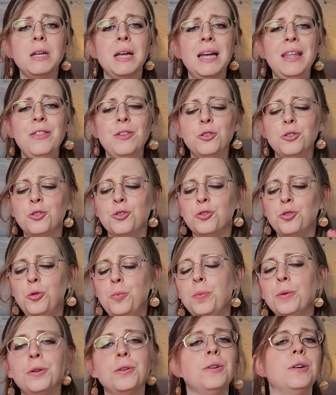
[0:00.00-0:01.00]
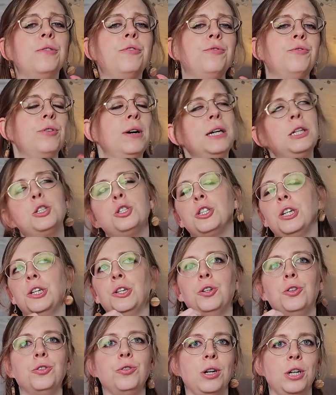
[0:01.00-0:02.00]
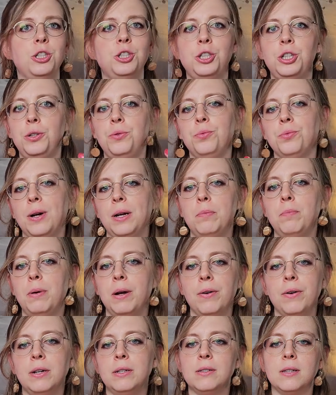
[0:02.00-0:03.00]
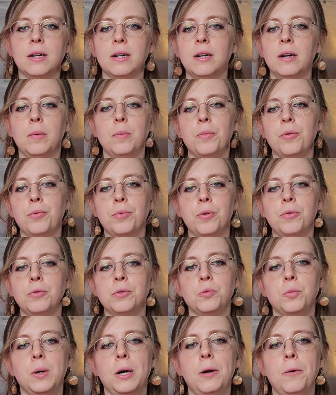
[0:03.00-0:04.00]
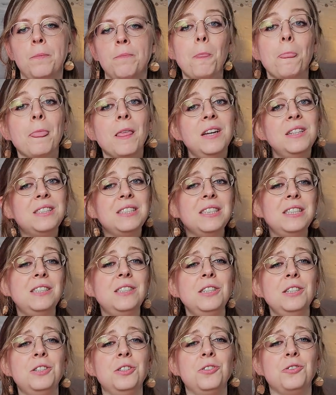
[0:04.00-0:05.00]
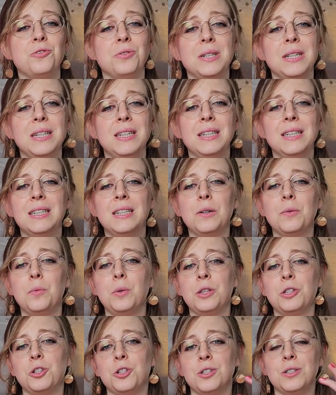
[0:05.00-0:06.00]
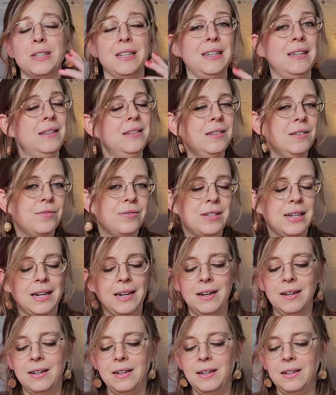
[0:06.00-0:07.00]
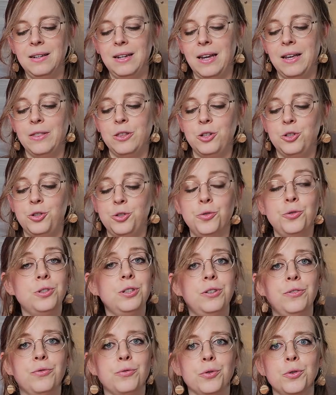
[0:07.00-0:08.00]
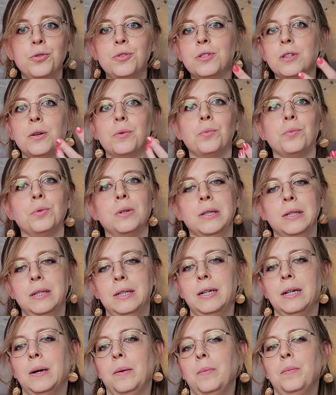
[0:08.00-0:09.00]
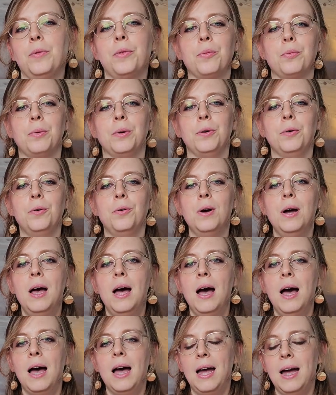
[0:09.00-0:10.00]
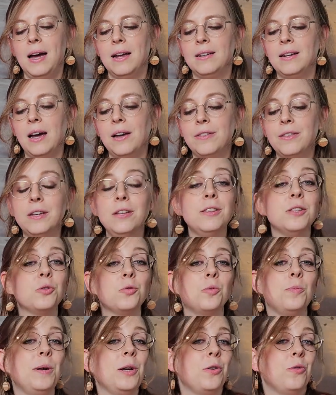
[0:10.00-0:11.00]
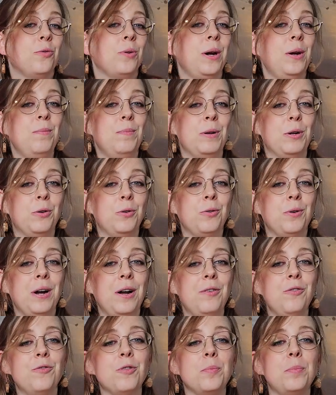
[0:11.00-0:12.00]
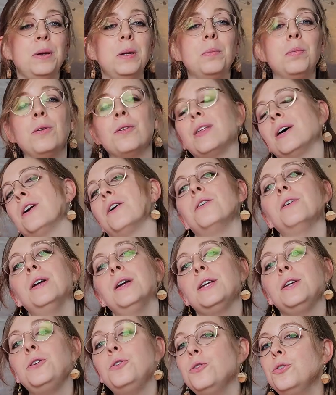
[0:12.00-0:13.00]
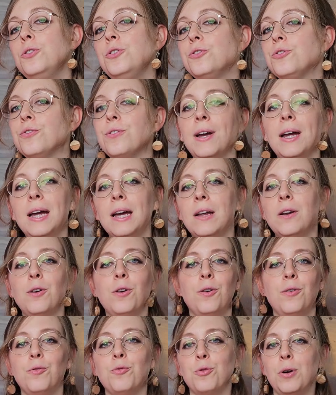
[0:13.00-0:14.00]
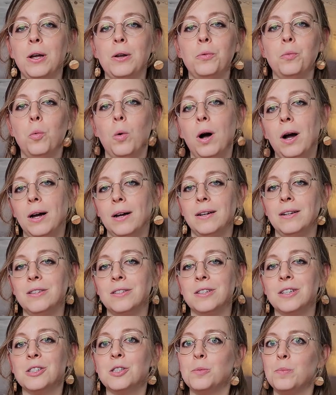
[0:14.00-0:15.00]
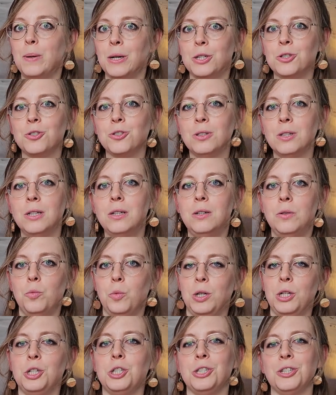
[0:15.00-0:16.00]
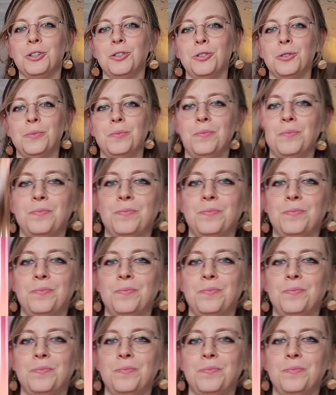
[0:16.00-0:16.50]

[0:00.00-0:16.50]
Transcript: And there's super fresh and crunchy red berries that come through as well. It's easy to drink with just a hint of tannin and the juicy fruits that really come through. And I think this would be a great middle ground for people that aren't a huge fan of red wines, especially when chilled.